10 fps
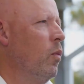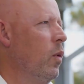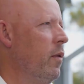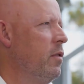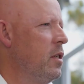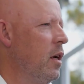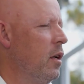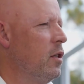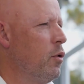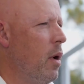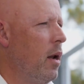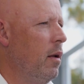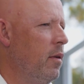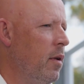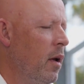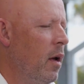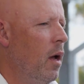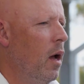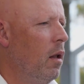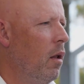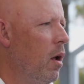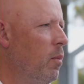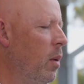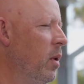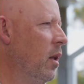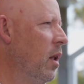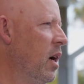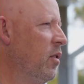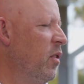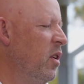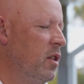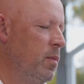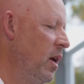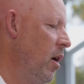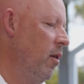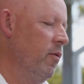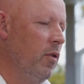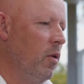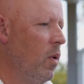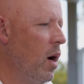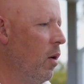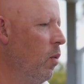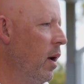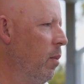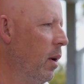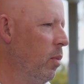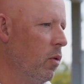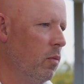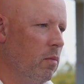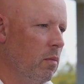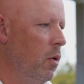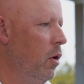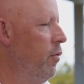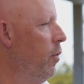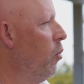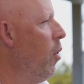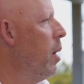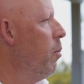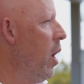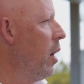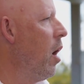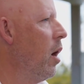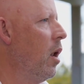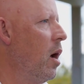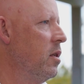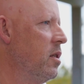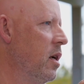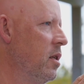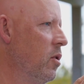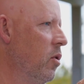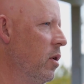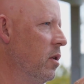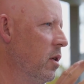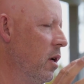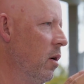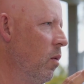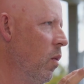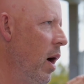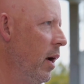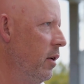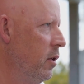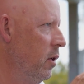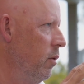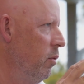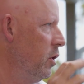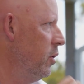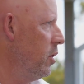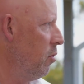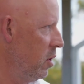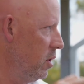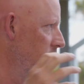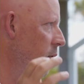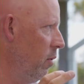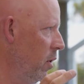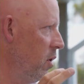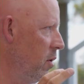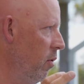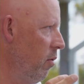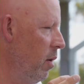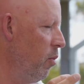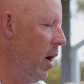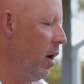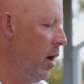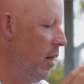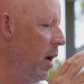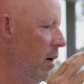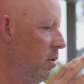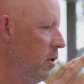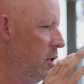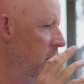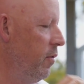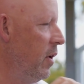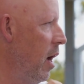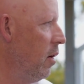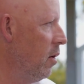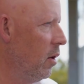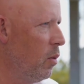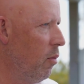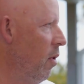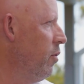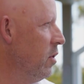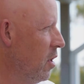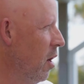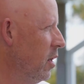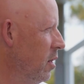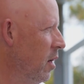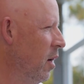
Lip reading: We've seen a trend a lot probably in the last few years. It's been going on for a while where people move from brand guidelines. They saw it as a way to reduce the cost of a rebrand, and they shift down to quick reference guides.